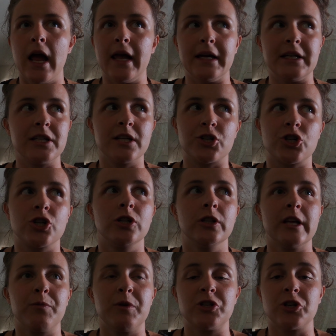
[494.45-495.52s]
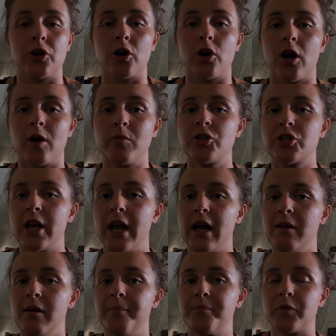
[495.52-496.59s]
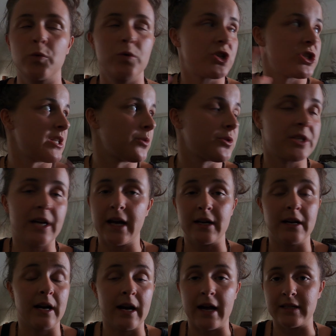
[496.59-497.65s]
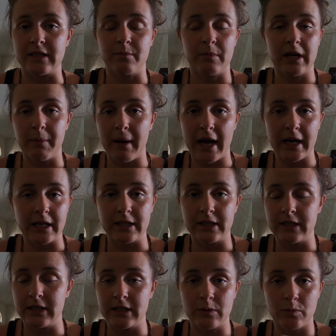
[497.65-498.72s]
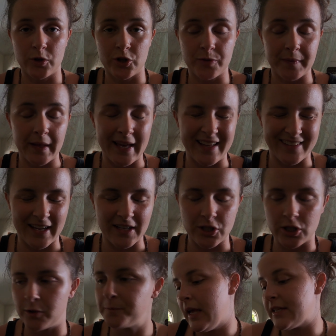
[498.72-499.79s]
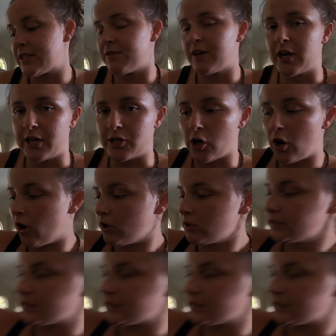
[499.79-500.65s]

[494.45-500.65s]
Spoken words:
Additionally, we took our garbage can, which is outside and it hasn't been back in since, which I'll get to. It's very tall.